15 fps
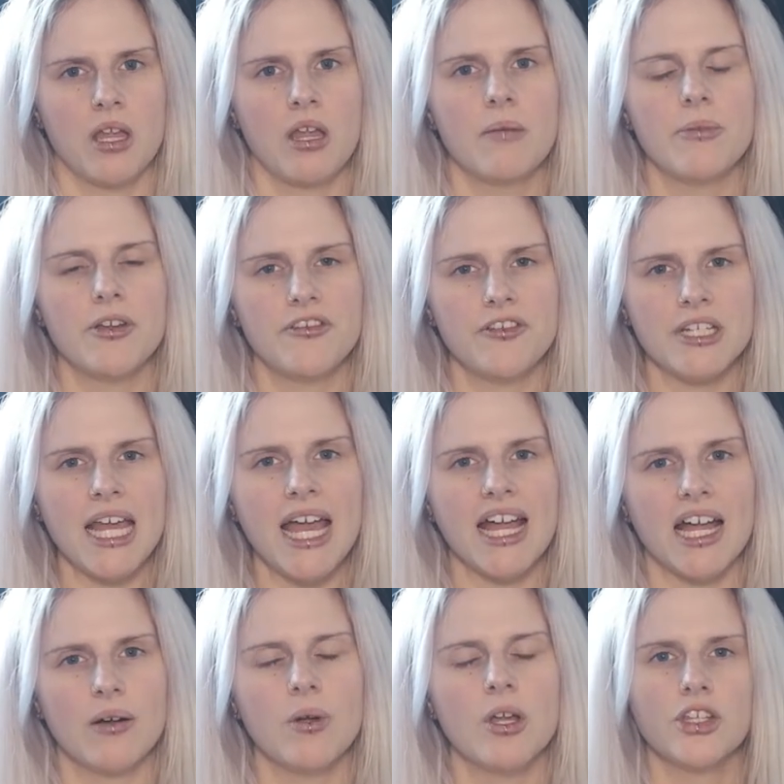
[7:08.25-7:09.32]
But for
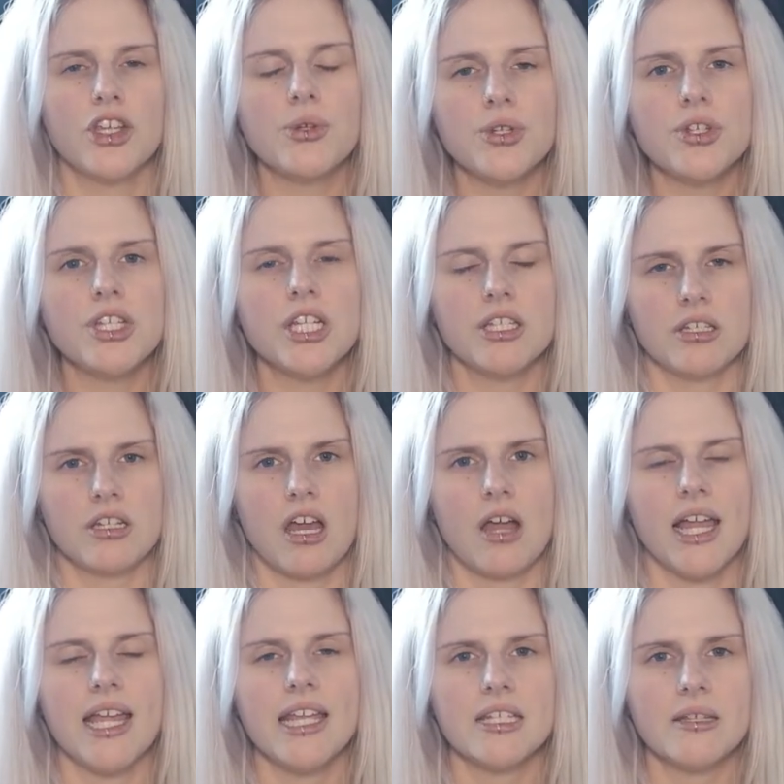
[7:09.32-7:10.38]
now, you just need to know
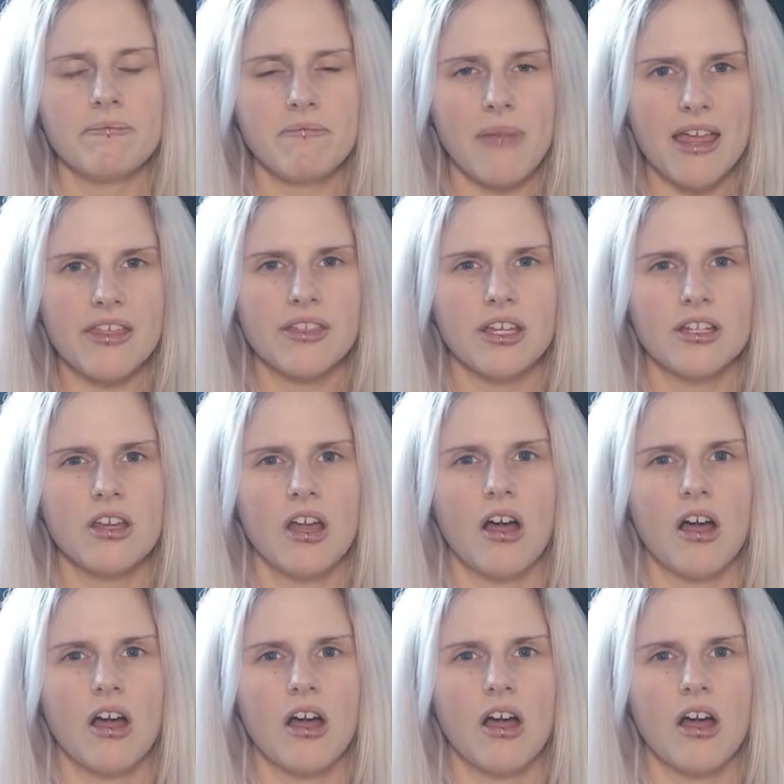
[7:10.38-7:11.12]
it's a method